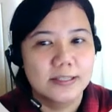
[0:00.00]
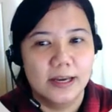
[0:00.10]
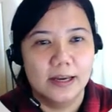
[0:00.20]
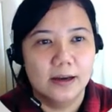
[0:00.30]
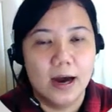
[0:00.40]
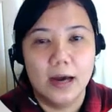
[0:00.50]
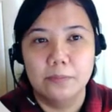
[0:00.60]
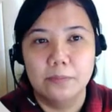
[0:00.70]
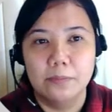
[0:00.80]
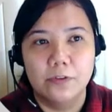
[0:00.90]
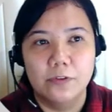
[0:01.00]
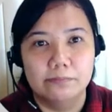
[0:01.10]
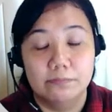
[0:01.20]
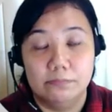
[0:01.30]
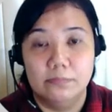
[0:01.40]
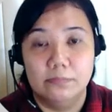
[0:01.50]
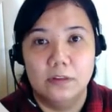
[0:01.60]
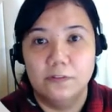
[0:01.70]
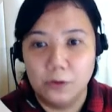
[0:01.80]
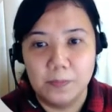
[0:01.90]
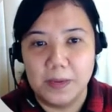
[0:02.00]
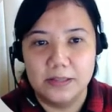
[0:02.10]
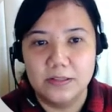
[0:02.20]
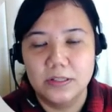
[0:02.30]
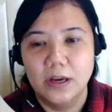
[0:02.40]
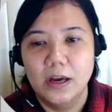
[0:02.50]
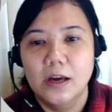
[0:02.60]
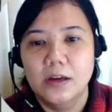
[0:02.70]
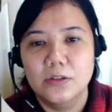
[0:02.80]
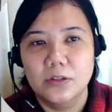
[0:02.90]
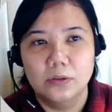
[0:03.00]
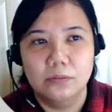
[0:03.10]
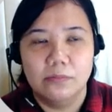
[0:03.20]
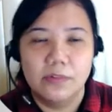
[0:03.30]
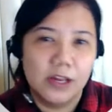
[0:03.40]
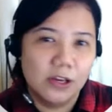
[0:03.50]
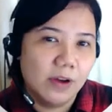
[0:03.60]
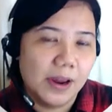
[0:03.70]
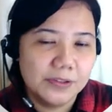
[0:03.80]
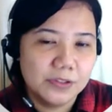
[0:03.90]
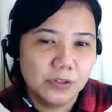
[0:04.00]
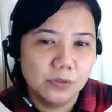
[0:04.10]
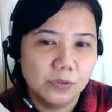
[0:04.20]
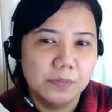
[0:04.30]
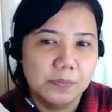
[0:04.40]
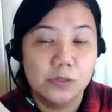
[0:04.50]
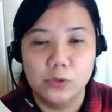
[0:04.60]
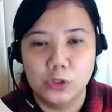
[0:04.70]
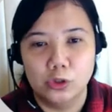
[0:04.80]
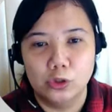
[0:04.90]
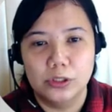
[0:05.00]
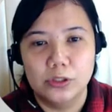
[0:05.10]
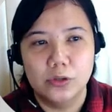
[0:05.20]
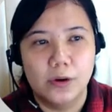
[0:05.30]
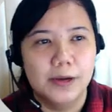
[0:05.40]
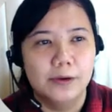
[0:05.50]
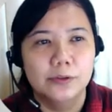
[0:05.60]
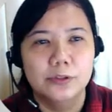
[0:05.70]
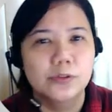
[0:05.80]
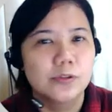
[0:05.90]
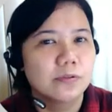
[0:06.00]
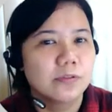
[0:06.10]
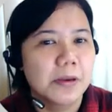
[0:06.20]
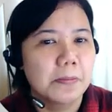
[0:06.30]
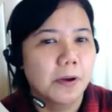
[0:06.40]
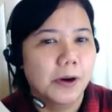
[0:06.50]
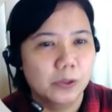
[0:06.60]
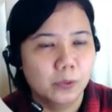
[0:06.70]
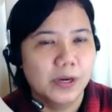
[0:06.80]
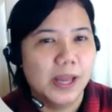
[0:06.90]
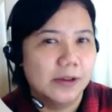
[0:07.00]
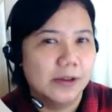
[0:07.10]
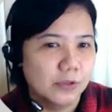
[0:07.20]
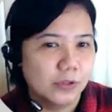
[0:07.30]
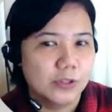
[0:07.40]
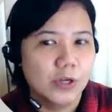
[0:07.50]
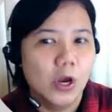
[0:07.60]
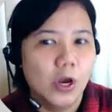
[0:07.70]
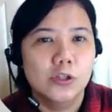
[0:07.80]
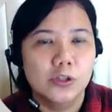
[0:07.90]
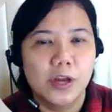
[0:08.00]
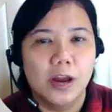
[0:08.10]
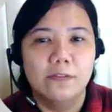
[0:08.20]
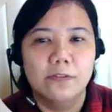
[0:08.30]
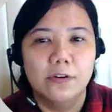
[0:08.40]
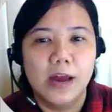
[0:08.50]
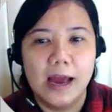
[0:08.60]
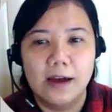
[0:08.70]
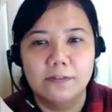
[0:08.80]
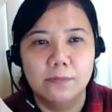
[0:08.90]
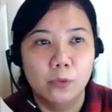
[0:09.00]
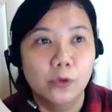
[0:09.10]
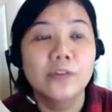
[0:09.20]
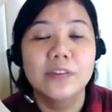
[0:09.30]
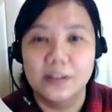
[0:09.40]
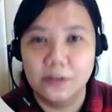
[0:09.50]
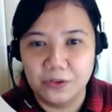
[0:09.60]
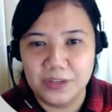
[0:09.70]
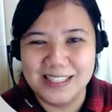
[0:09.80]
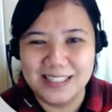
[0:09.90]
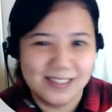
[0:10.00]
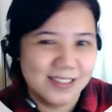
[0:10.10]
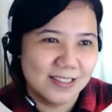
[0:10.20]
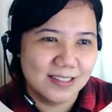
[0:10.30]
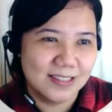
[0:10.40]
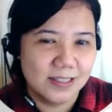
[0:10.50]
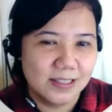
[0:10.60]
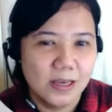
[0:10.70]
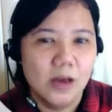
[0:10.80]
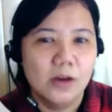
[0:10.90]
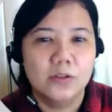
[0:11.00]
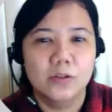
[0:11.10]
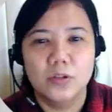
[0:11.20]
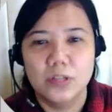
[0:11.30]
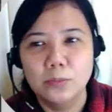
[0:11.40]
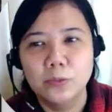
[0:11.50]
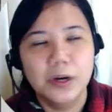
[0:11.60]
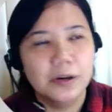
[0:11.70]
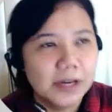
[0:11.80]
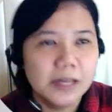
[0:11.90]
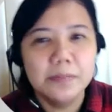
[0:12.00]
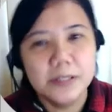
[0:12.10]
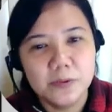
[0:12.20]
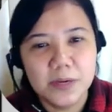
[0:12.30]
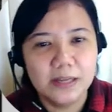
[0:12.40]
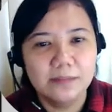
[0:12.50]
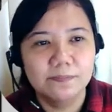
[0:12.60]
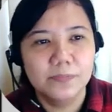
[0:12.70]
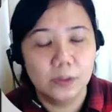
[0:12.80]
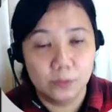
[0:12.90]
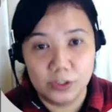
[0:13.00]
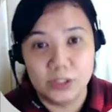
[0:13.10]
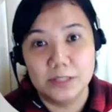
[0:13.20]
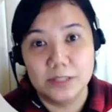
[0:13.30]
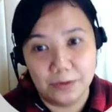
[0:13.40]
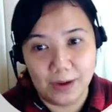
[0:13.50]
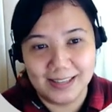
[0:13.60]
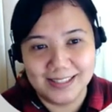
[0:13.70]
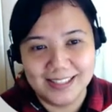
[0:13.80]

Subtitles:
like I'm from the Philippines, so then your answer would be too short. So I also don't think part 1 answers should ever have more than 3 sentences. So somewhere in between would just be right.